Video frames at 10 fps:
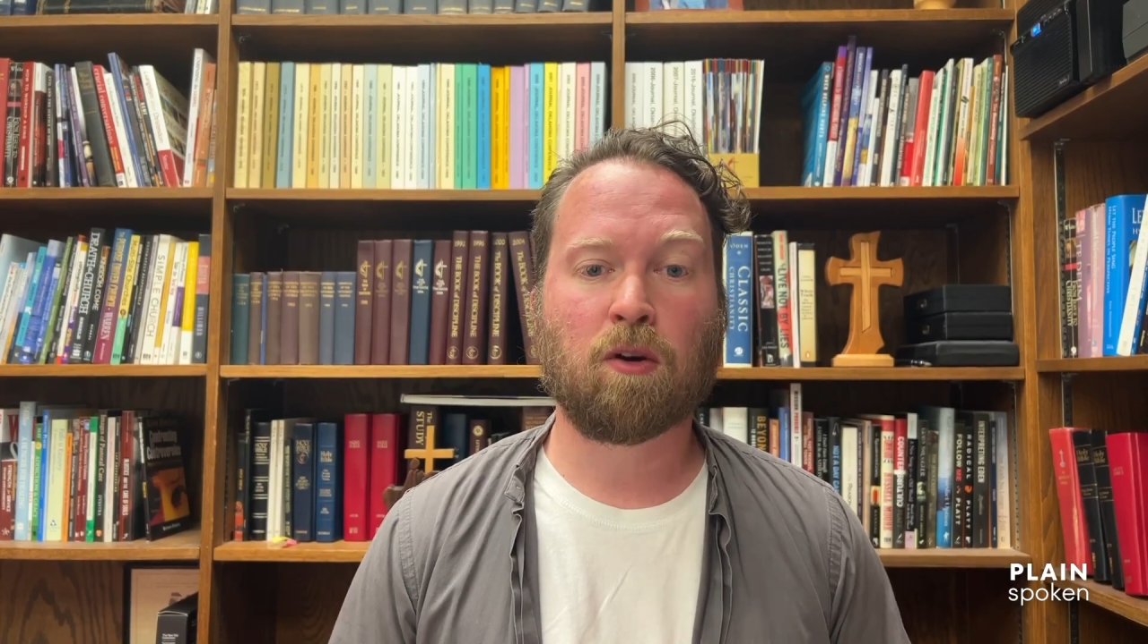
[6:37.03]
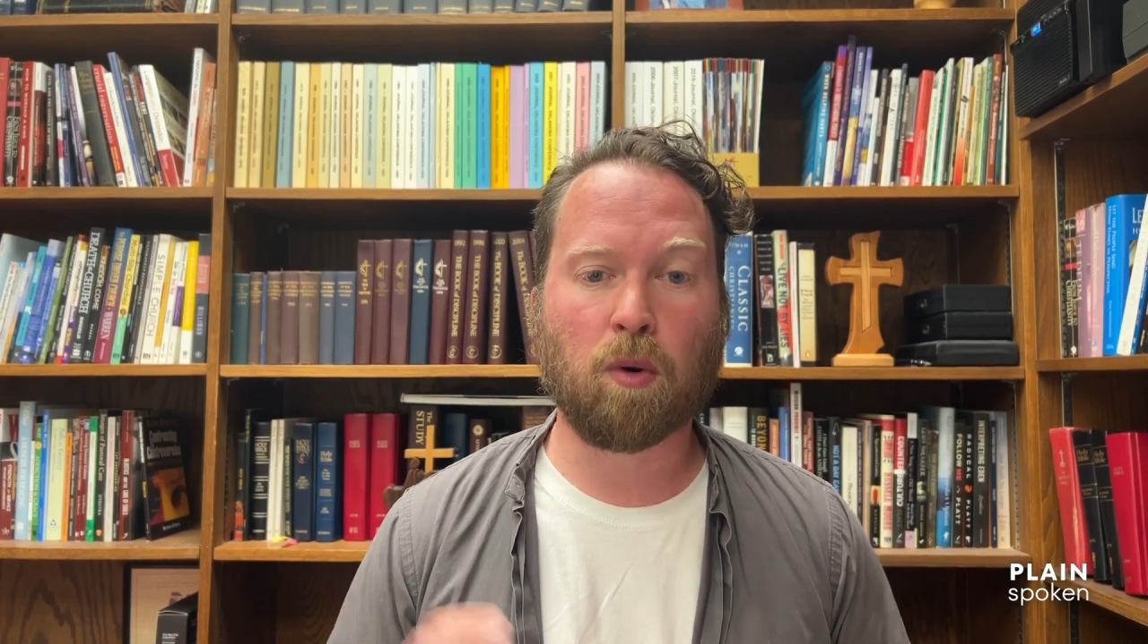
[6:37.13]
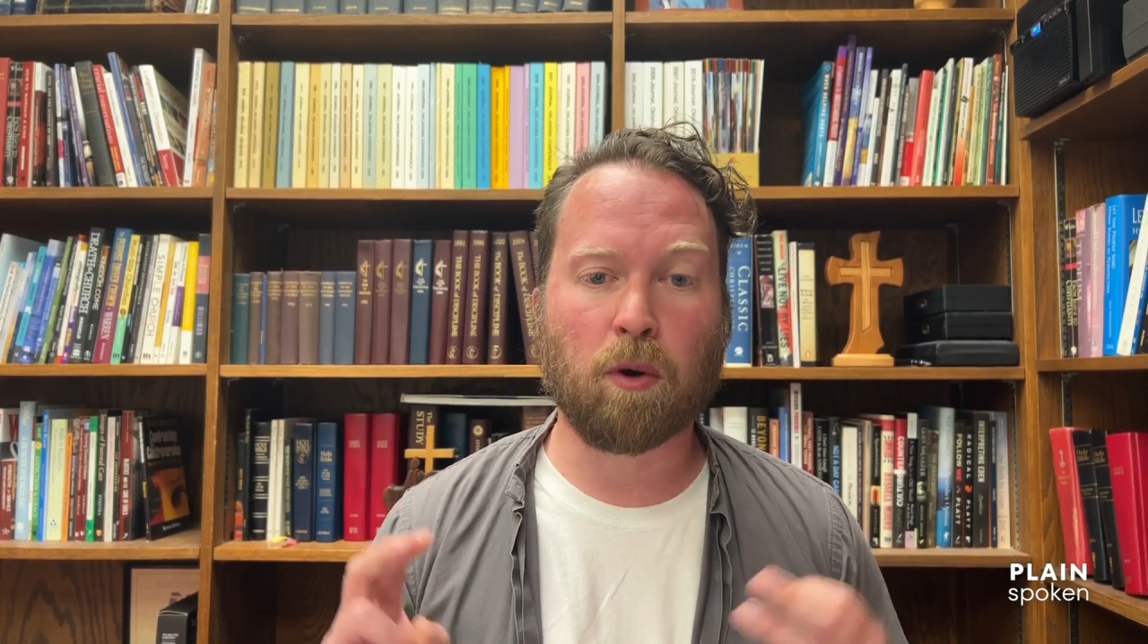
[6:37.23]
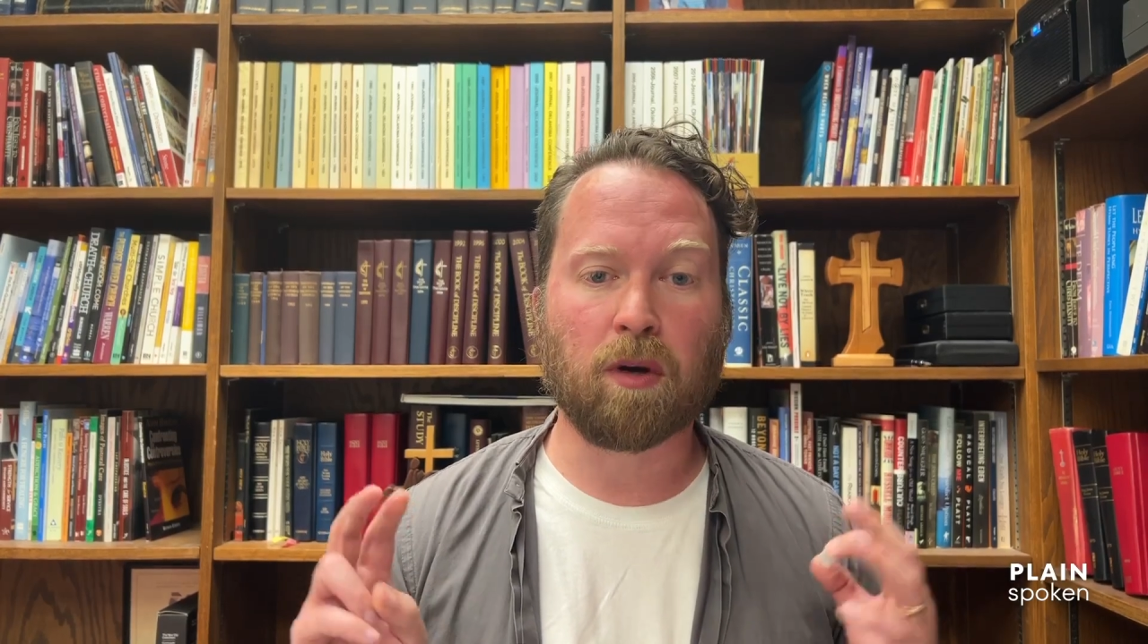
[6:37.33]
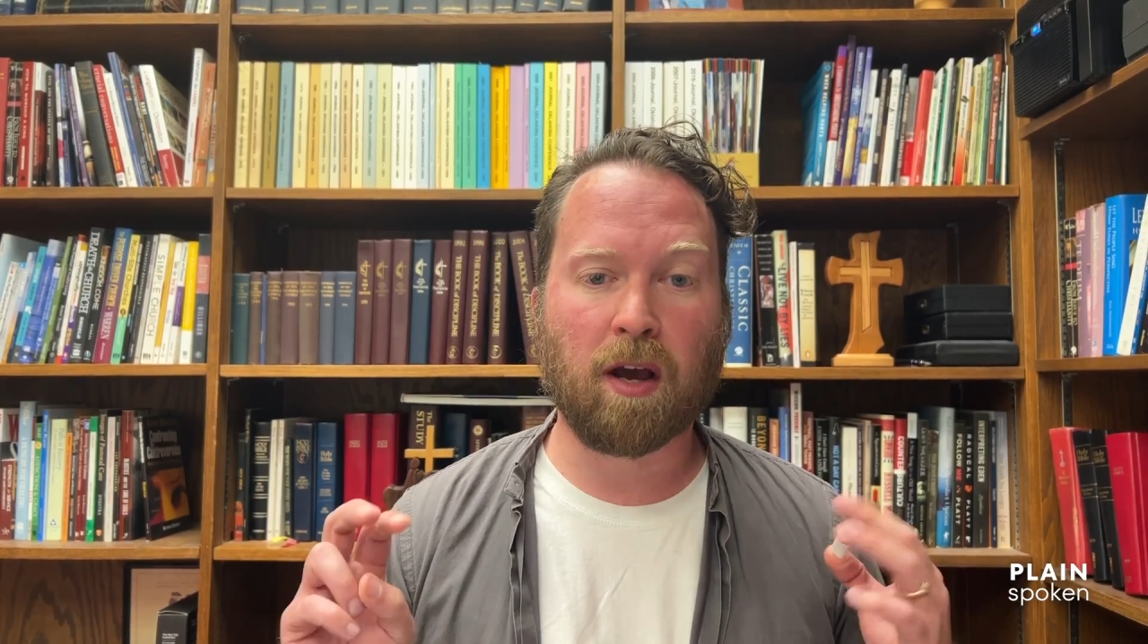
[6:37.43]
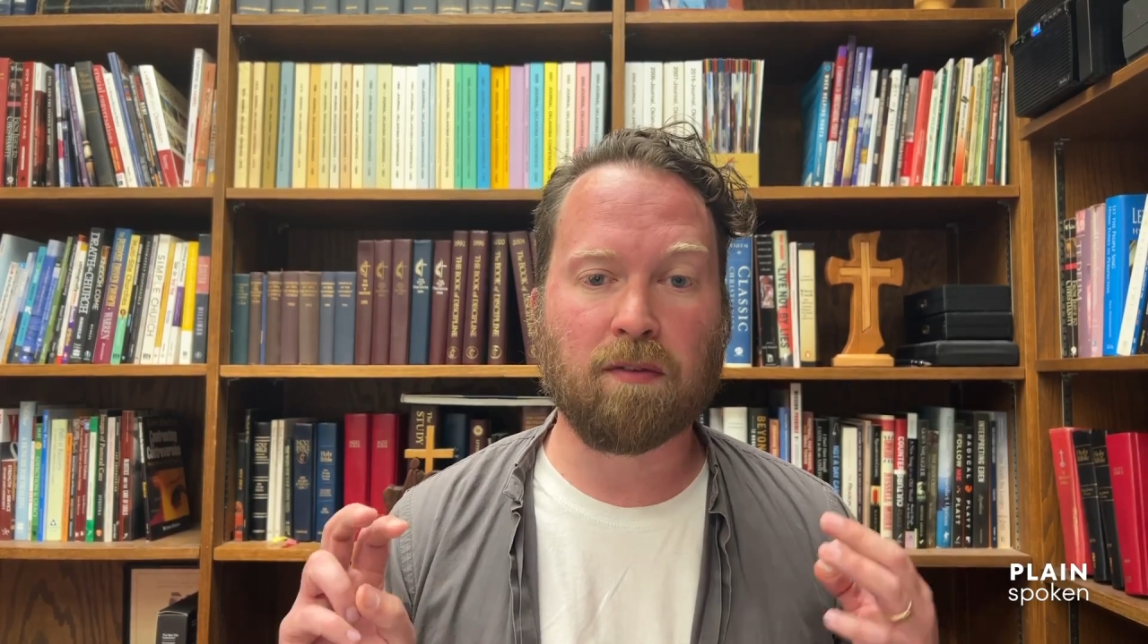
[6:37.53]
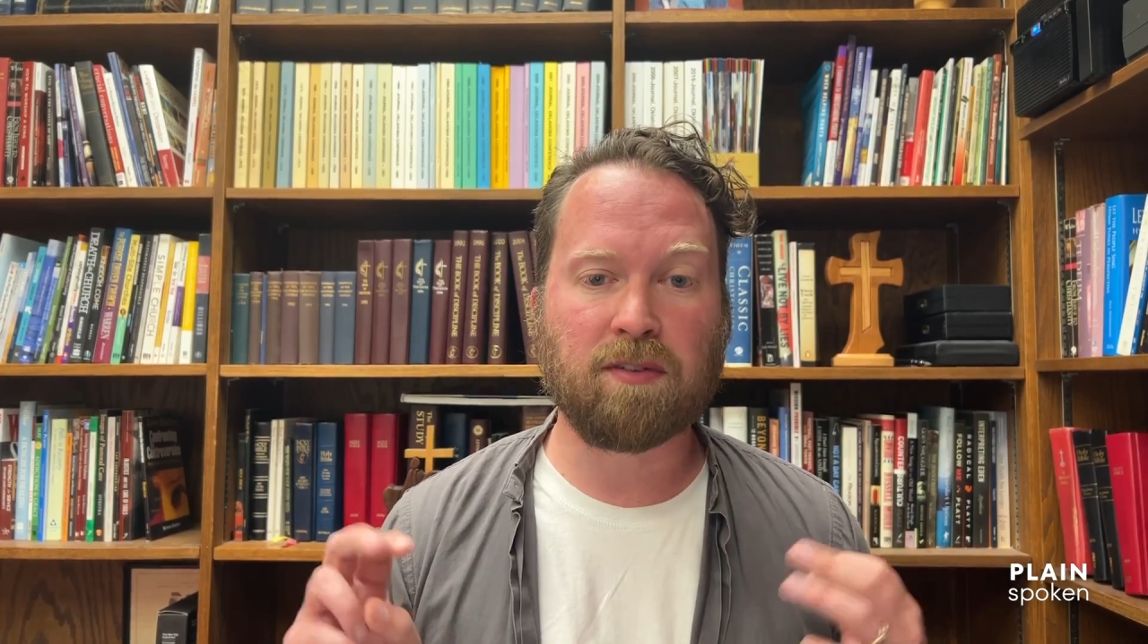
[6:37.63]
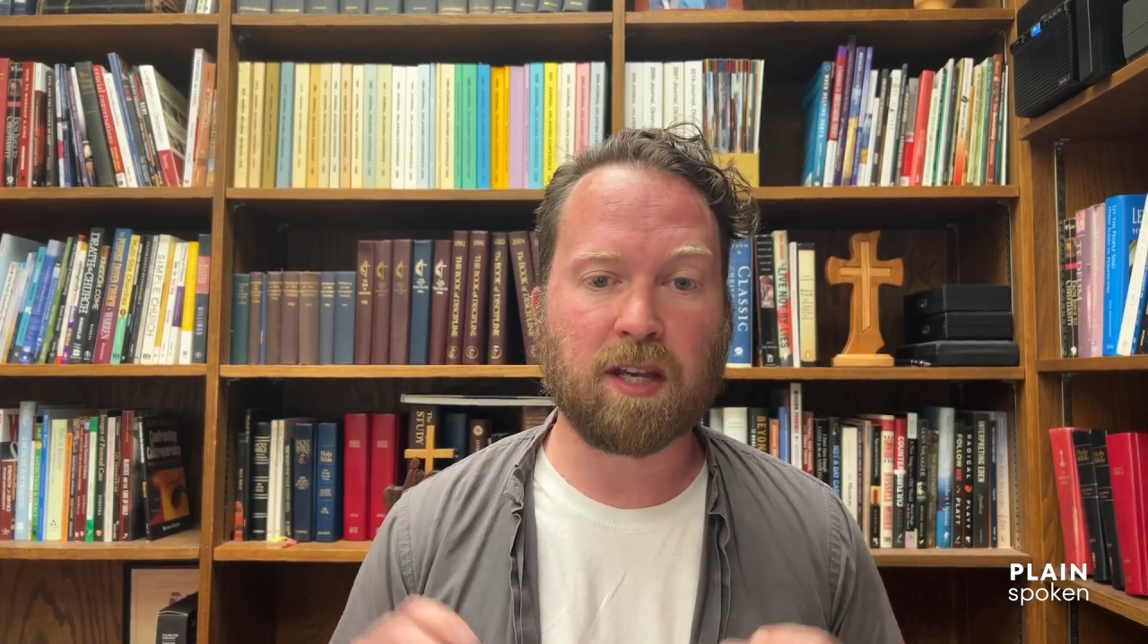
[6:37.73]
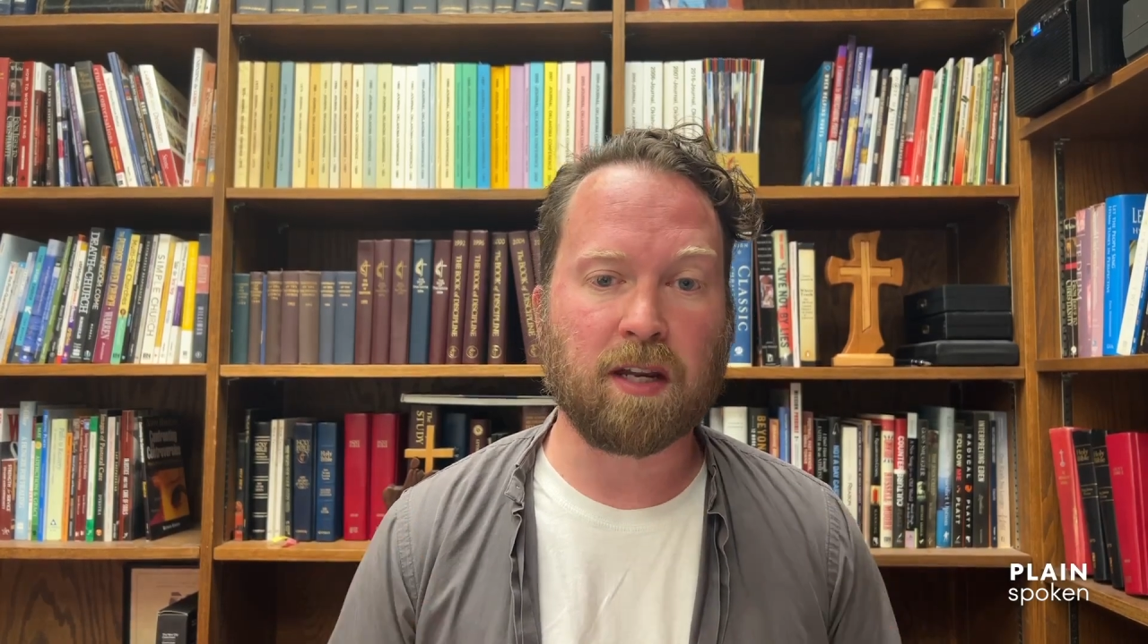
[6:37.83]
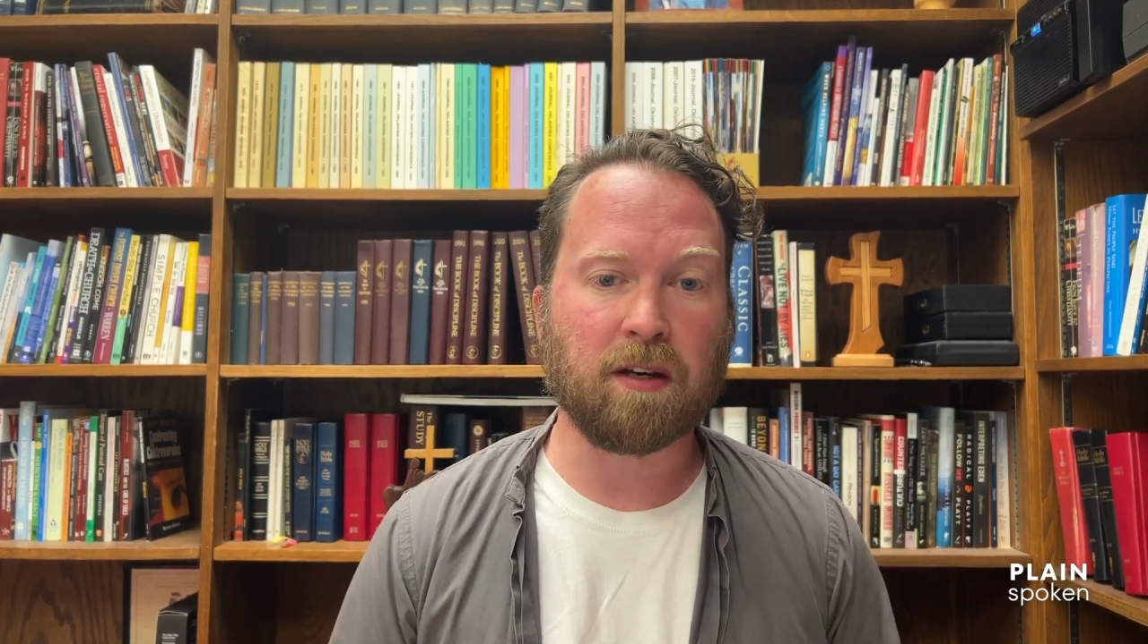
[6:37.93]
quote,
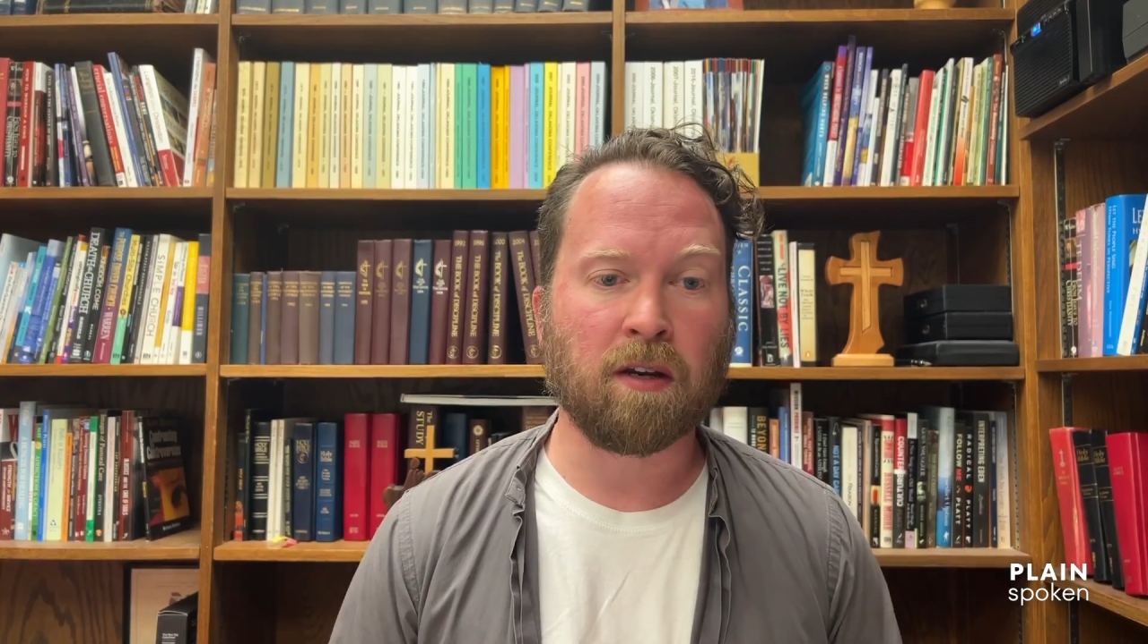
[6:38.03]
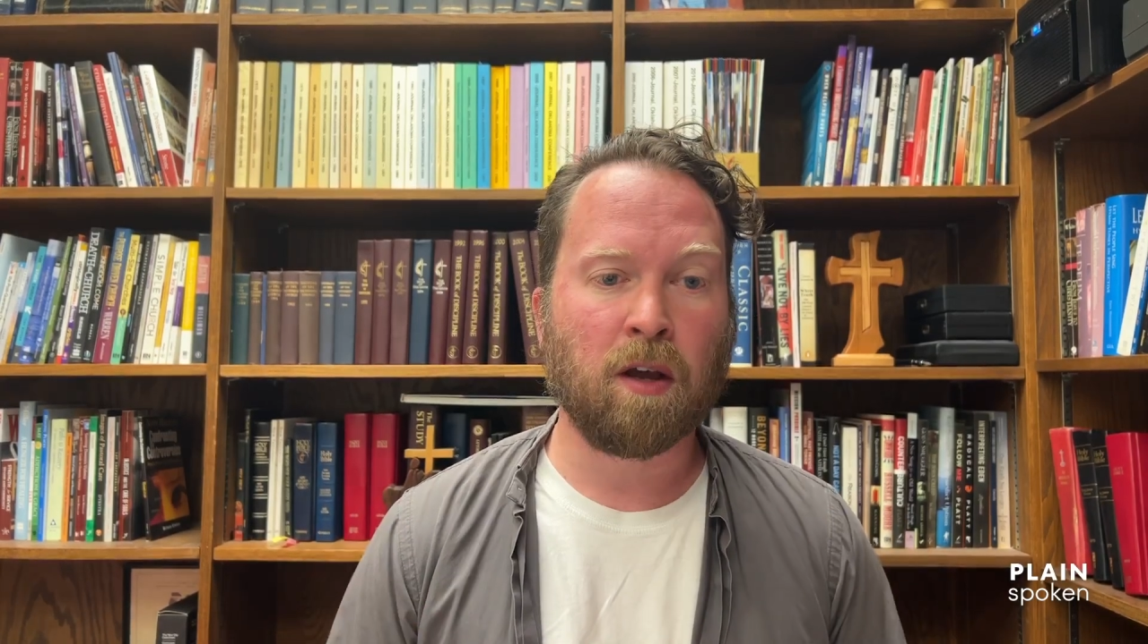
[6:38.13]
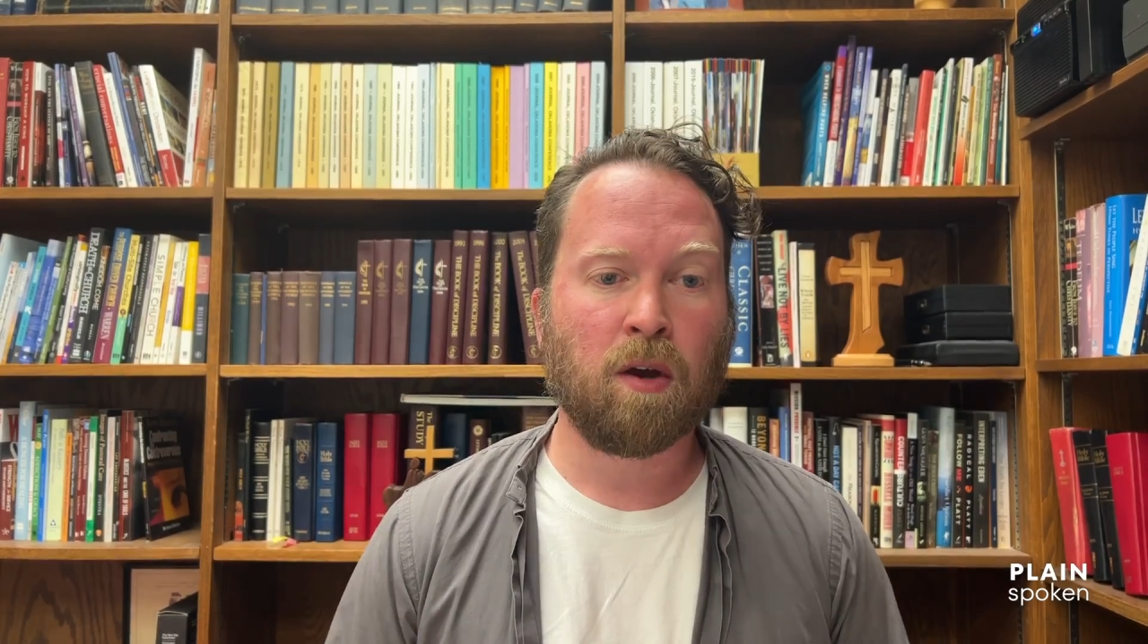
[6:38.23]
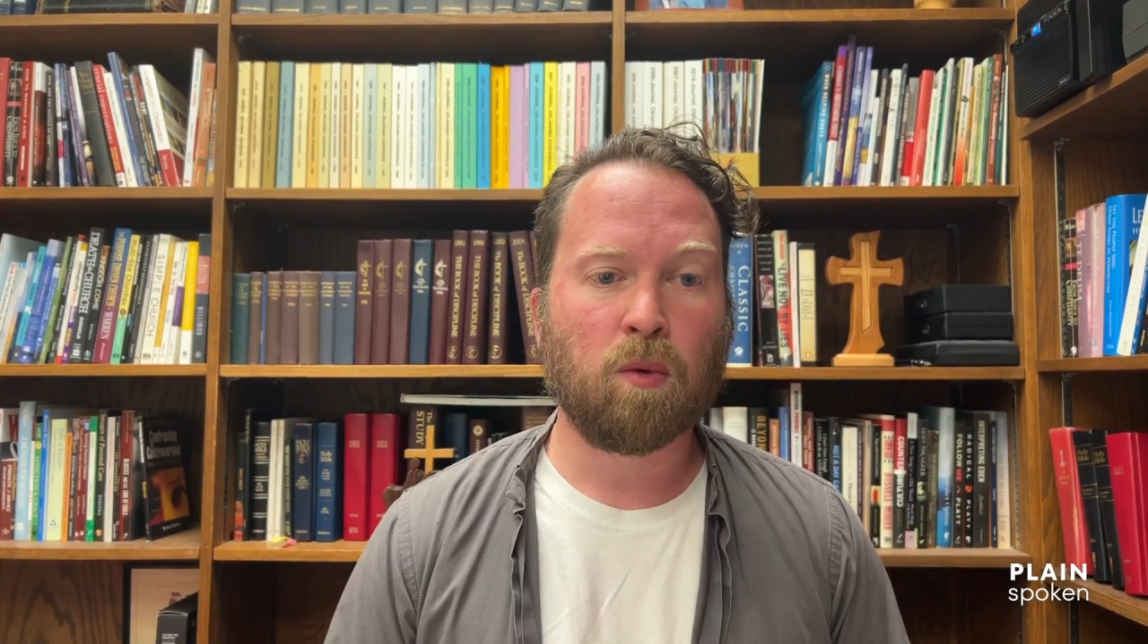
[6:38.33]
of Satan,